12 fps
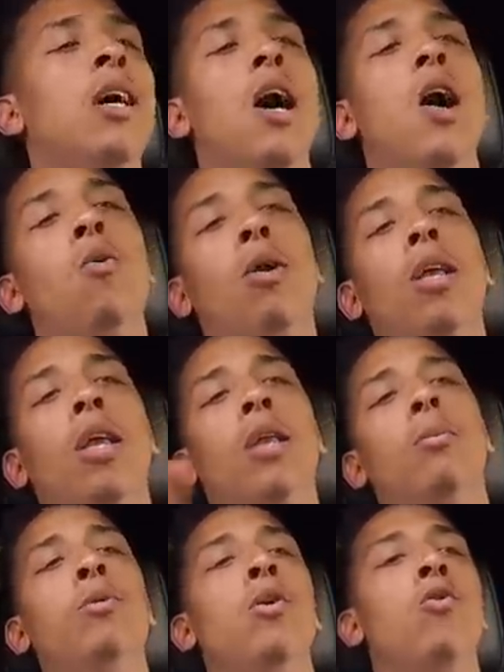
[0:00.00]
I don't want to give
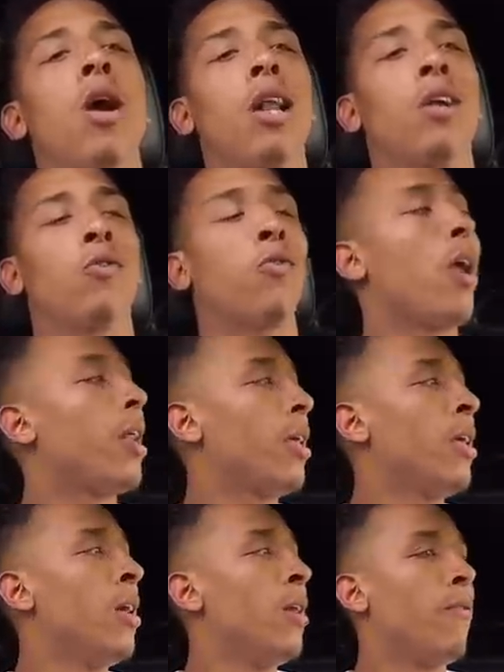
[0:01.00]
them no kind of
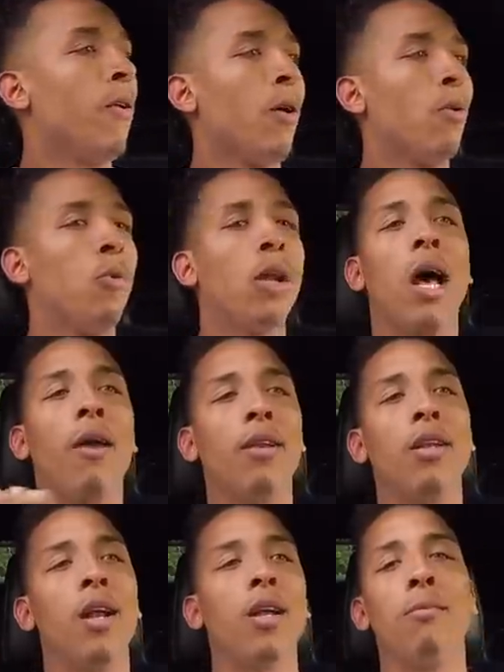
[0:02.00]
credit for what
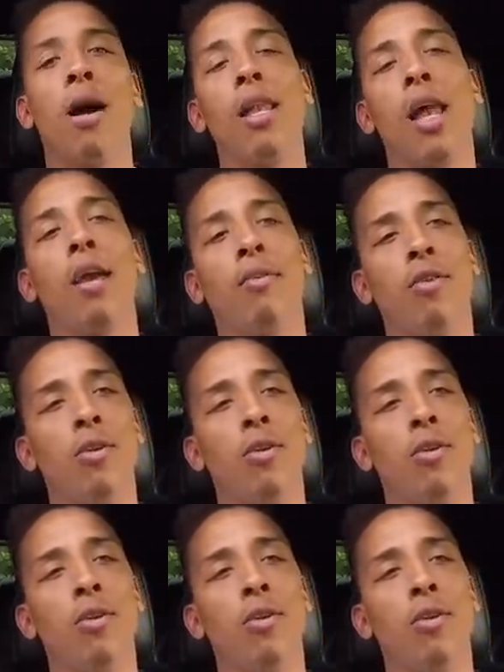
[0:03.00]
I've done in my life.